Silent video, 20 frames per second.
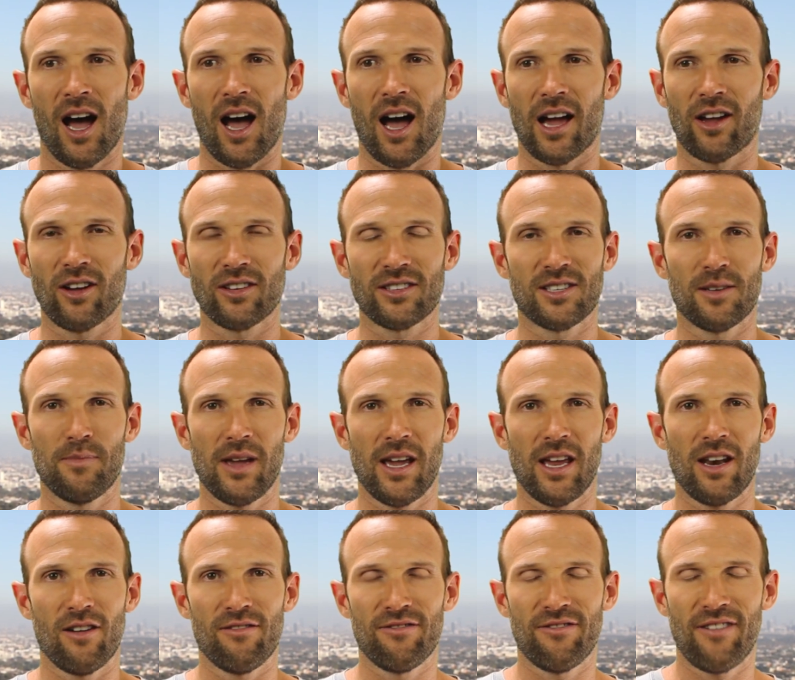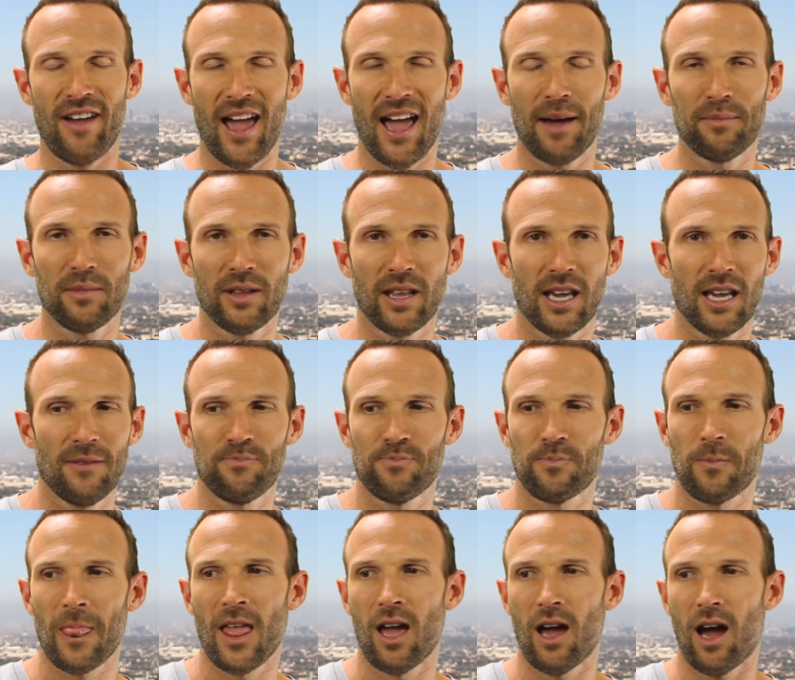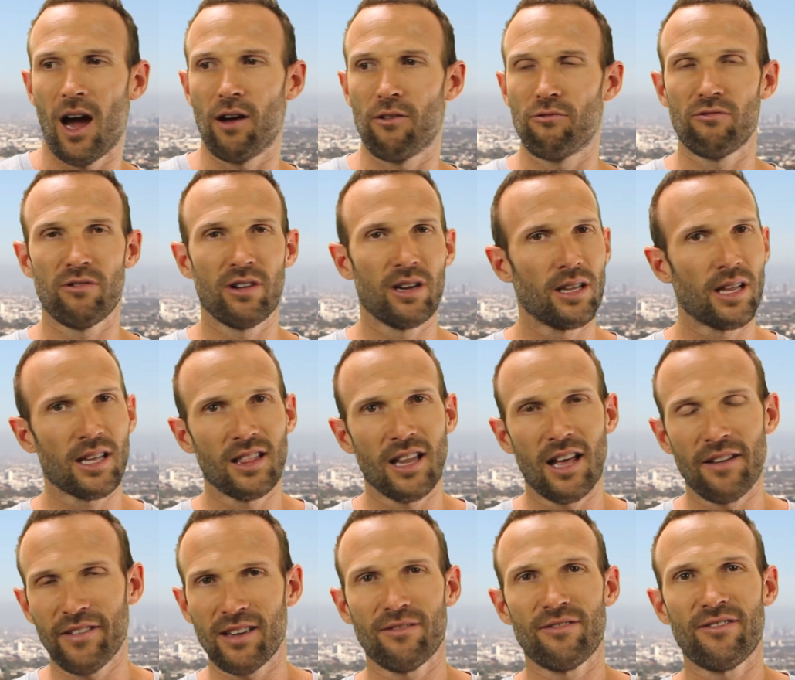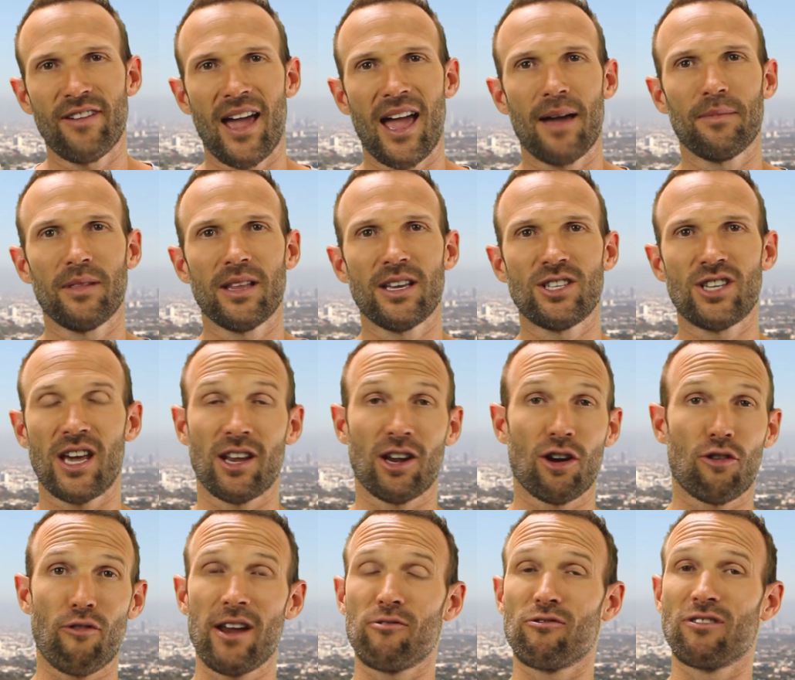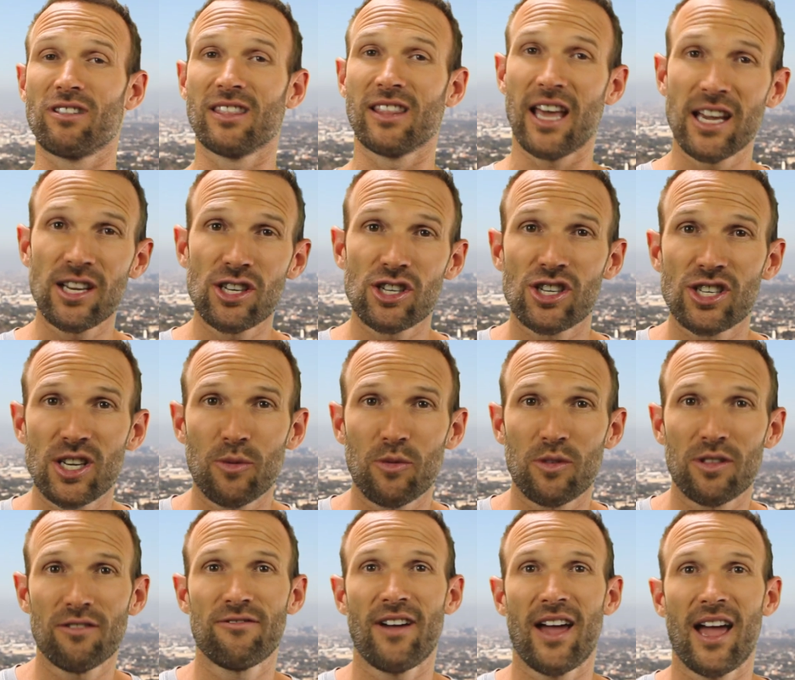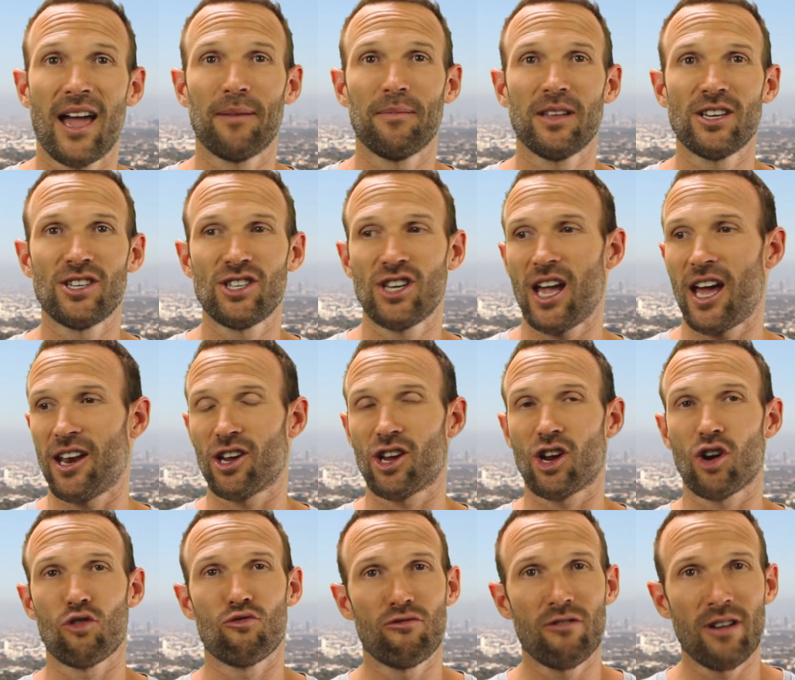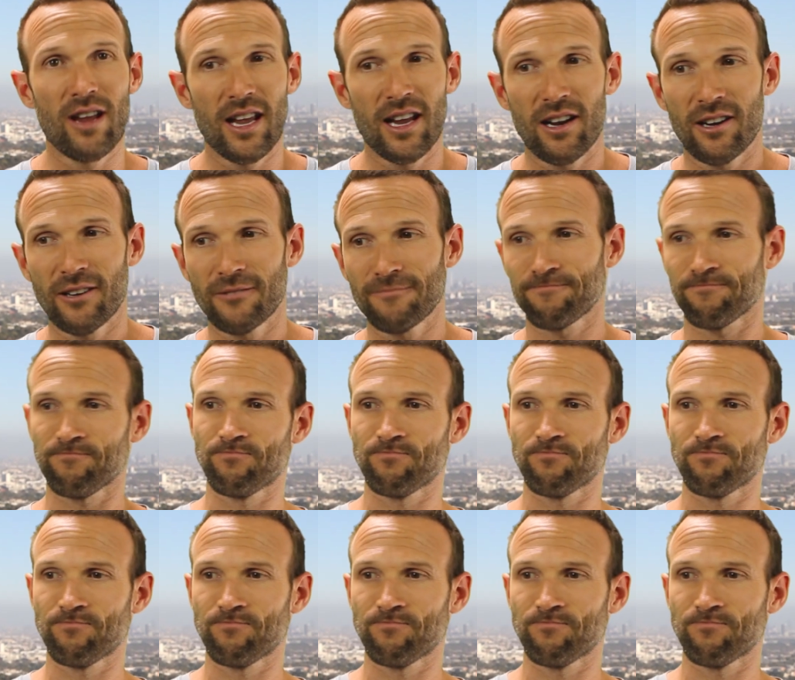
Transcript: I got to meet her family, a really loving family. She had a great relationship with her family. She had a career.